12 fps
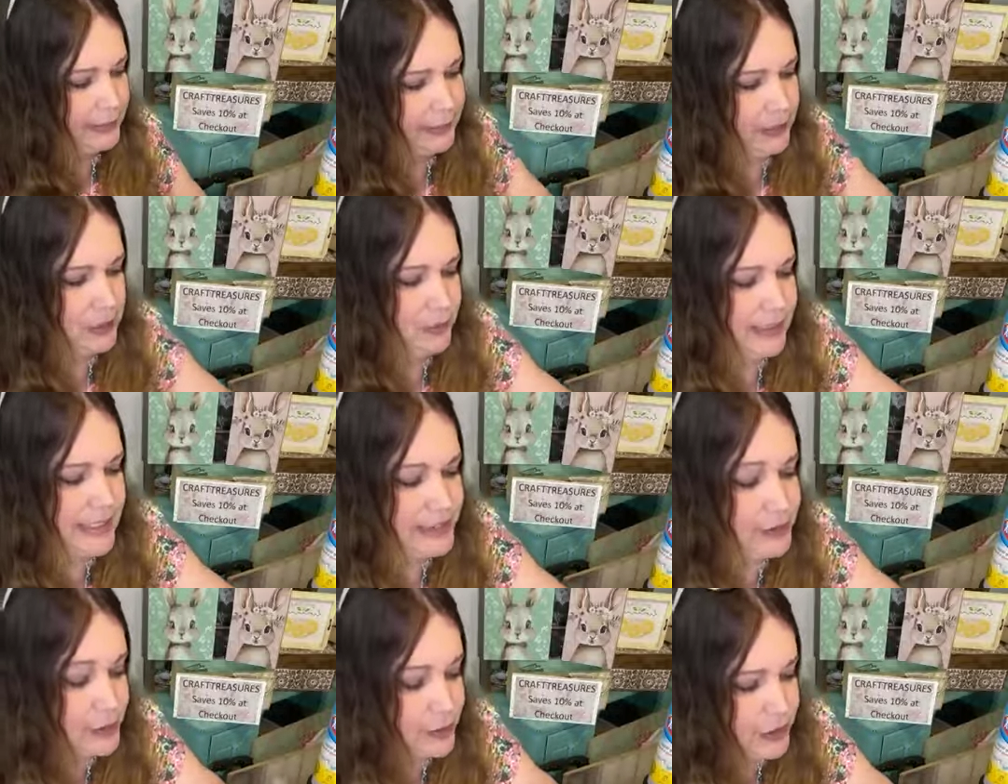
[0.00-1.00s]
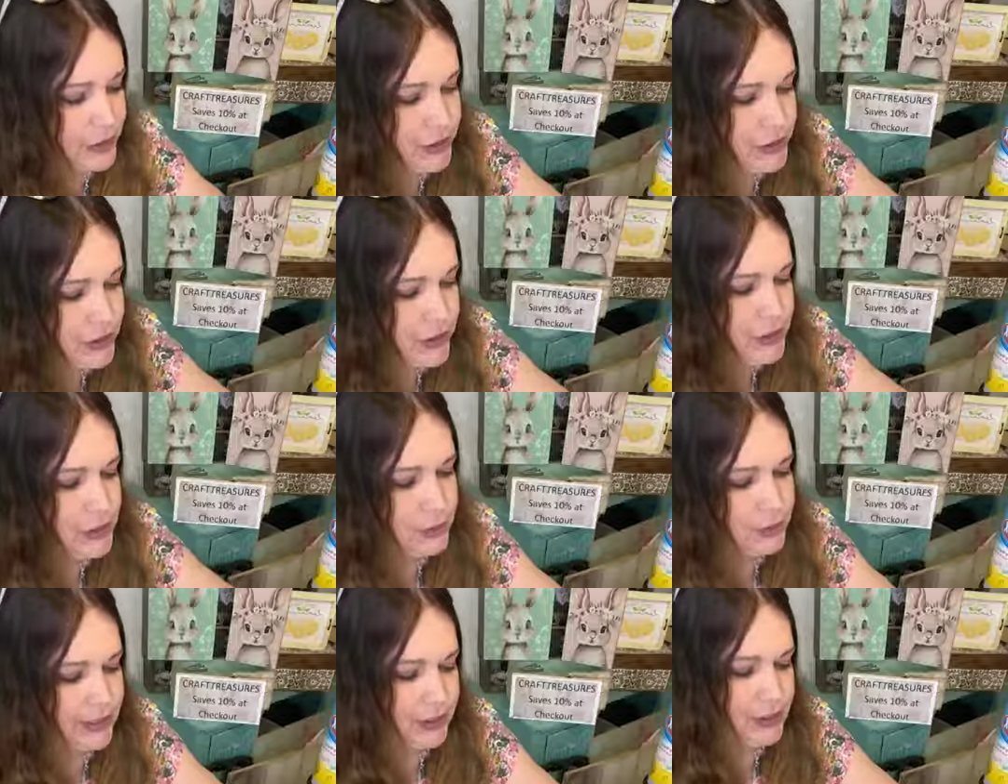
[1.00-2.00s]
We could do Easter.
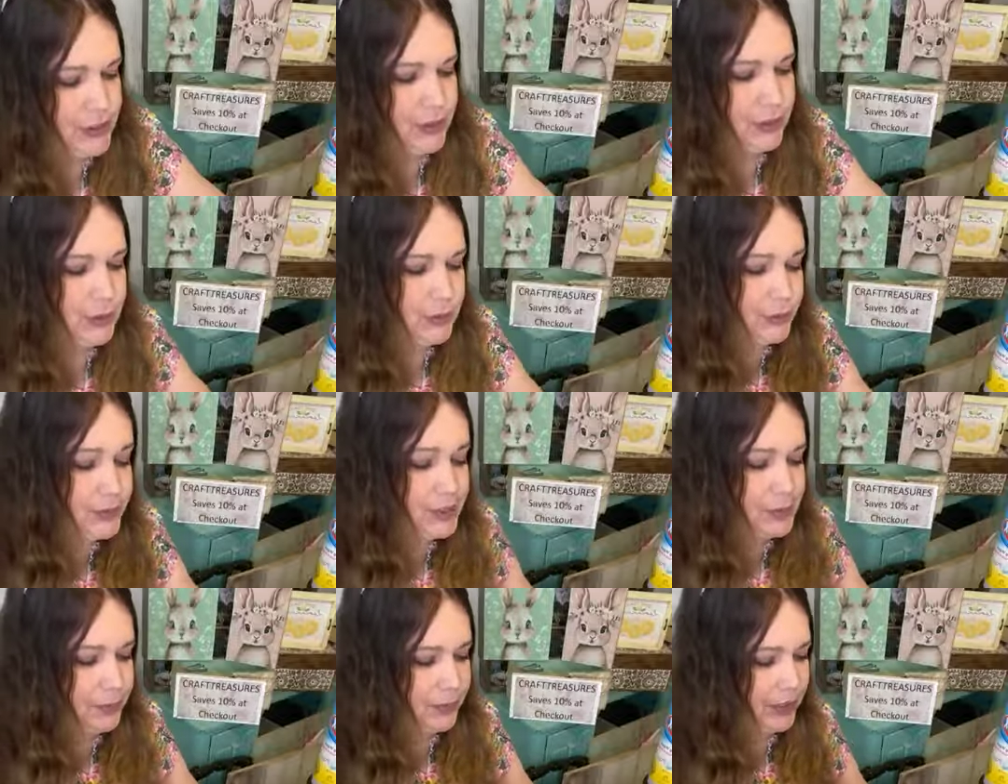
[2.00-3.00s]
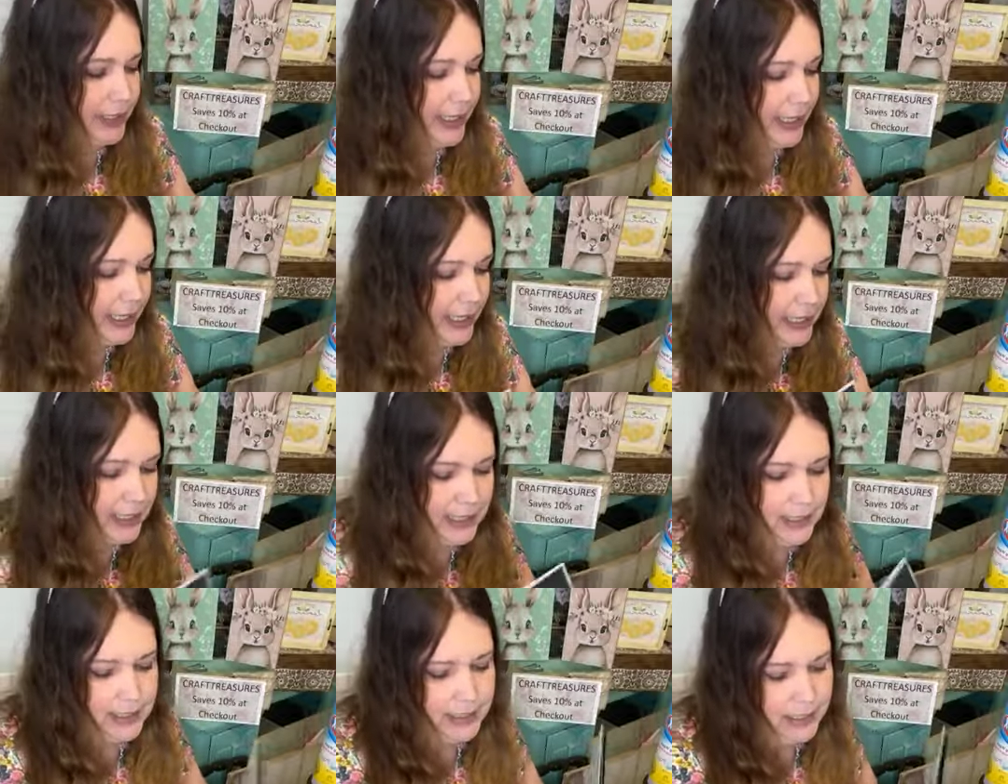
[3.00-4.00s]
We could do spring.
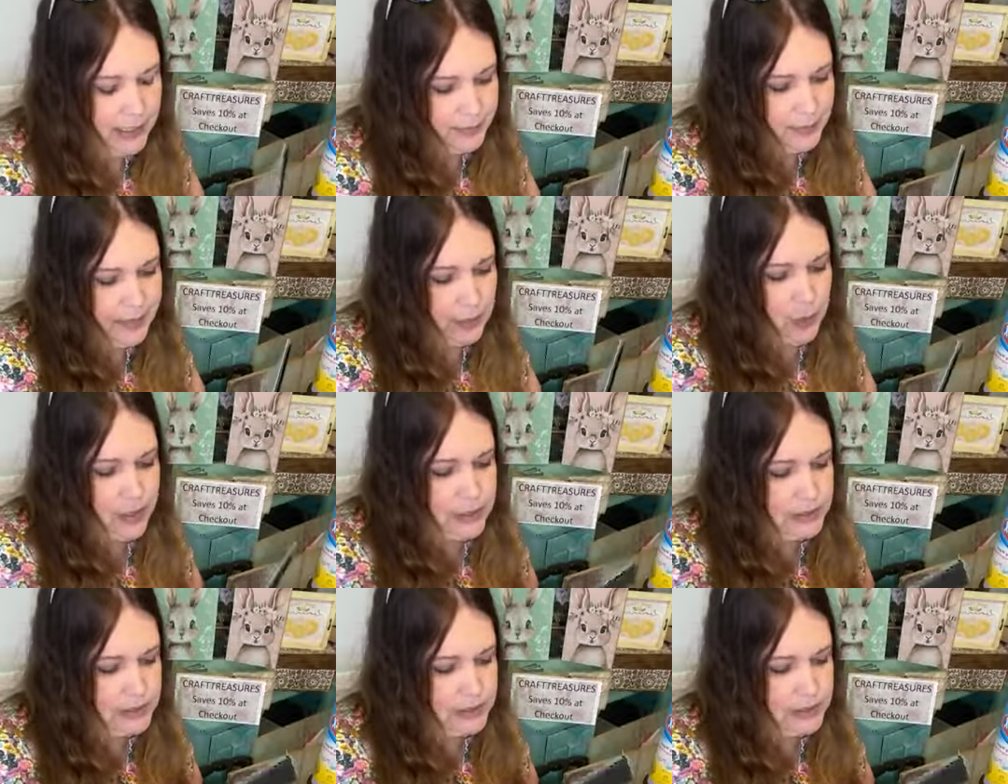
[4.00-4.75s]
The big